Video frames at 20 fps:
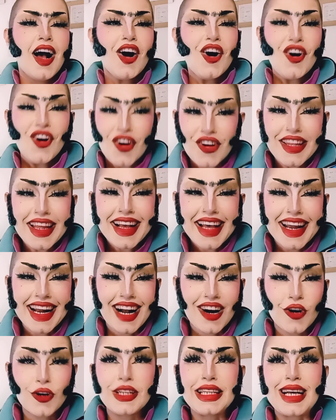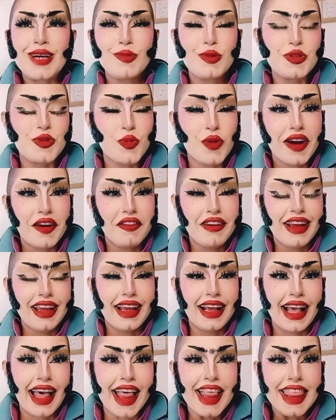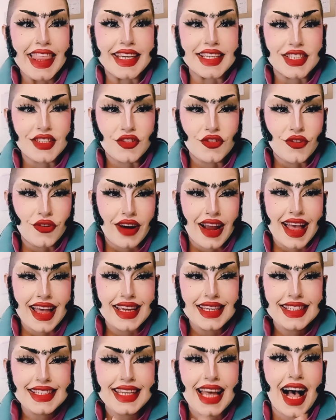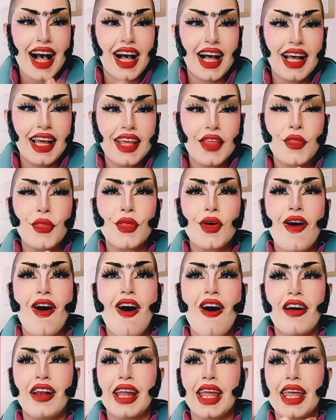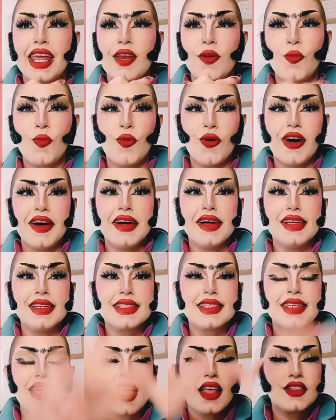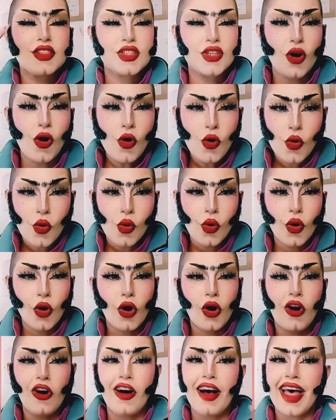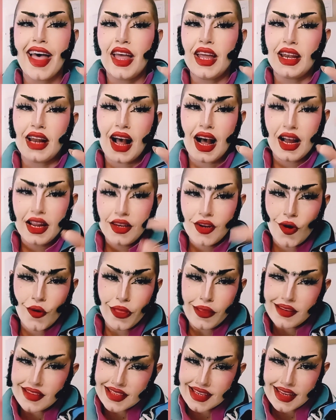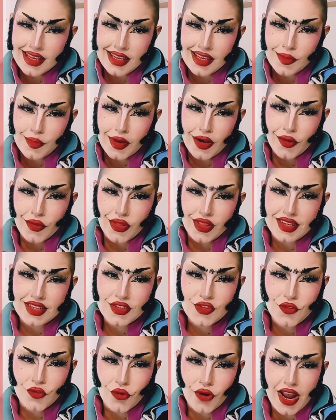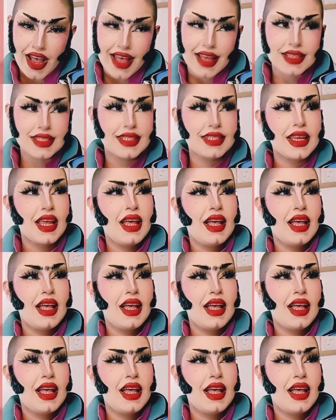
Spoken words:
Jota Carajota was wearing this dress. I thought it was so cool, and I know the tea about this dress.